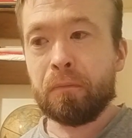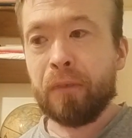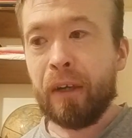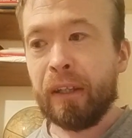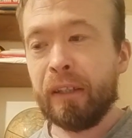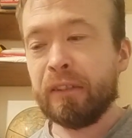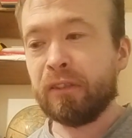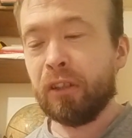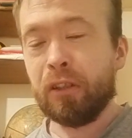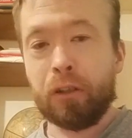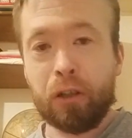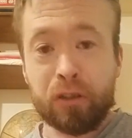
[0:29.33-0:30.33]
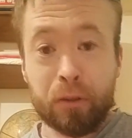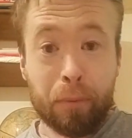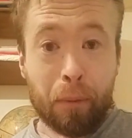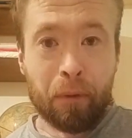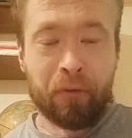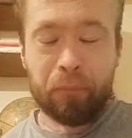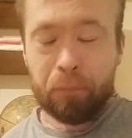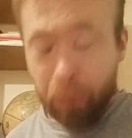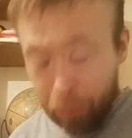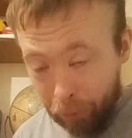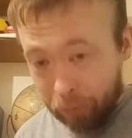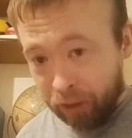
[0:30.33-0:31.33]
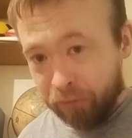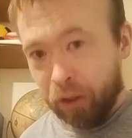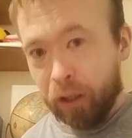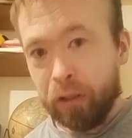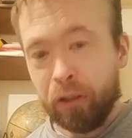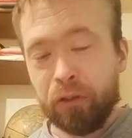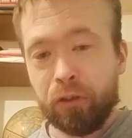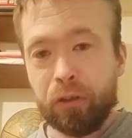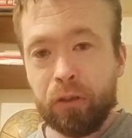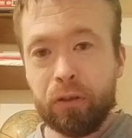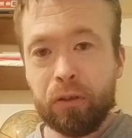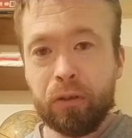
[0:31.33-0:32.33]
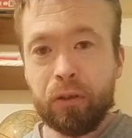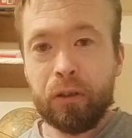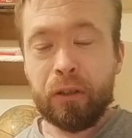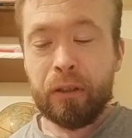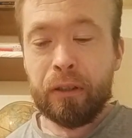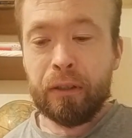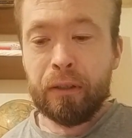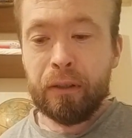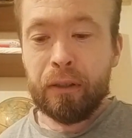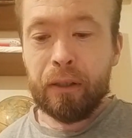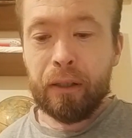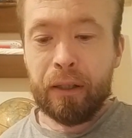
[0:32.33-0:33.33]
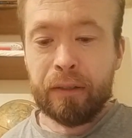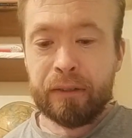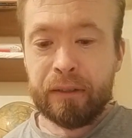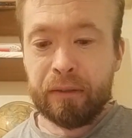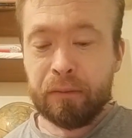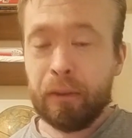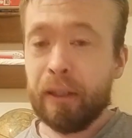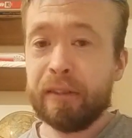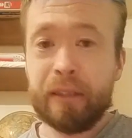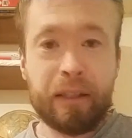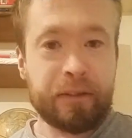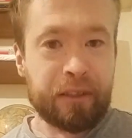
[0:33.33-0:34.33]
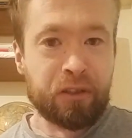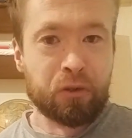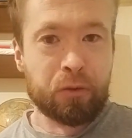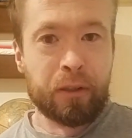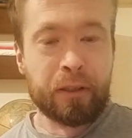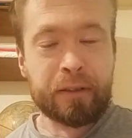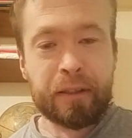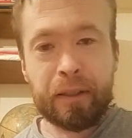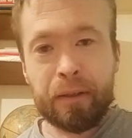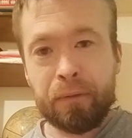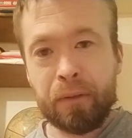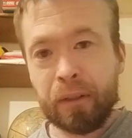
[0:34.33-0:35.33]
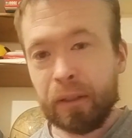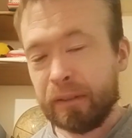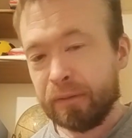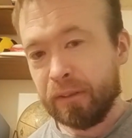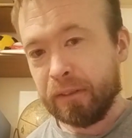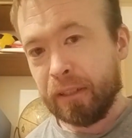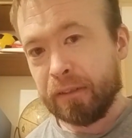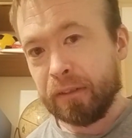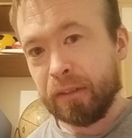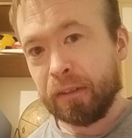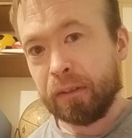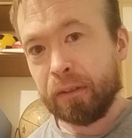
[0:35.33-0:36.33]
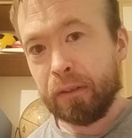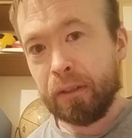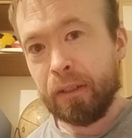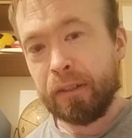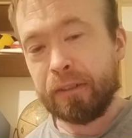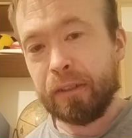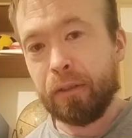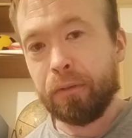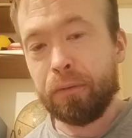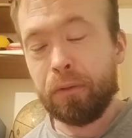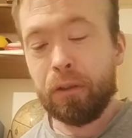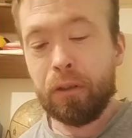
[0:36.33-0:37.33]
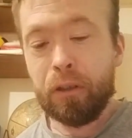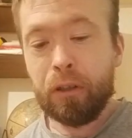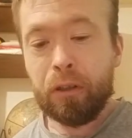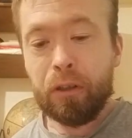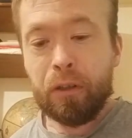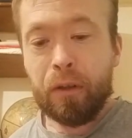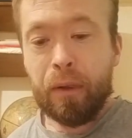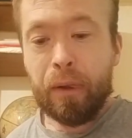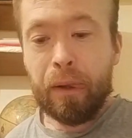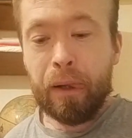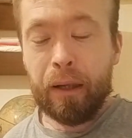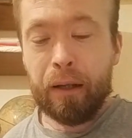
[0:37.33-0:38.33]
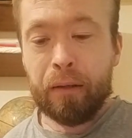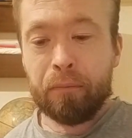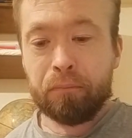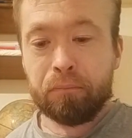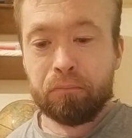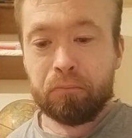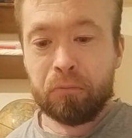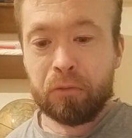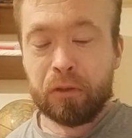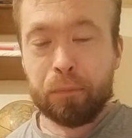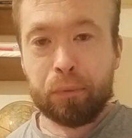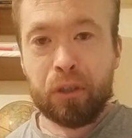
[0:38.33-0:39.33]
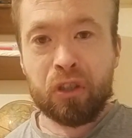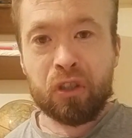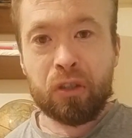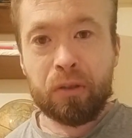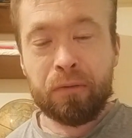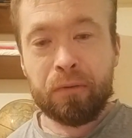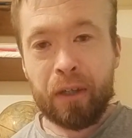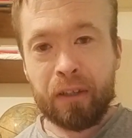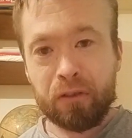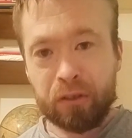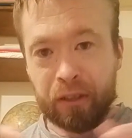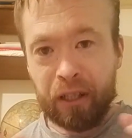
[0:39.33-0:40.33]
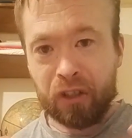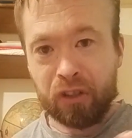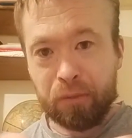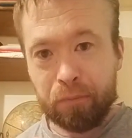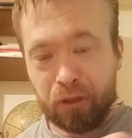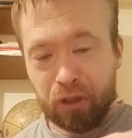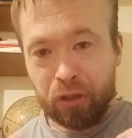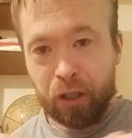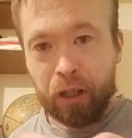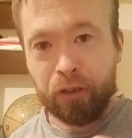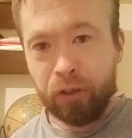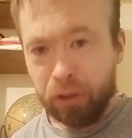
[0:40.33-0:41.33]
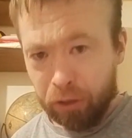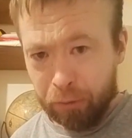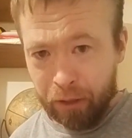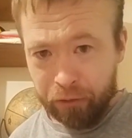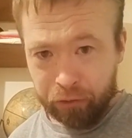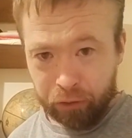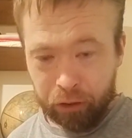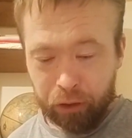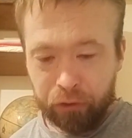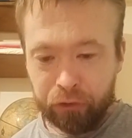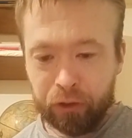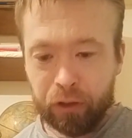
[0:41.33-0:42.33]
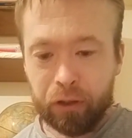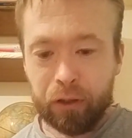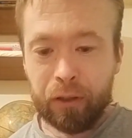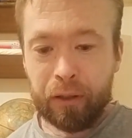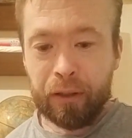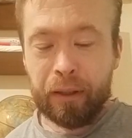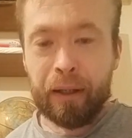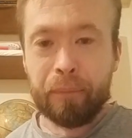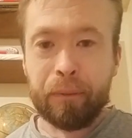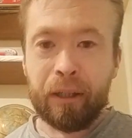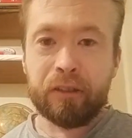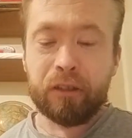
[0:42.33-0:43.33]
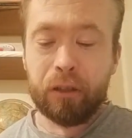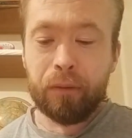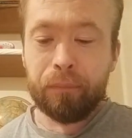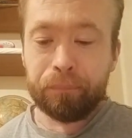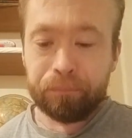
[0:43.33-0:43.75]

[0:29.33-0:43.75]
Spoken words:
that he's going to go to the Republic of Ireland and see where his ancestry is and everything is fantastic in itself. Um, to bridge that connection between Ireland and the US closer and better.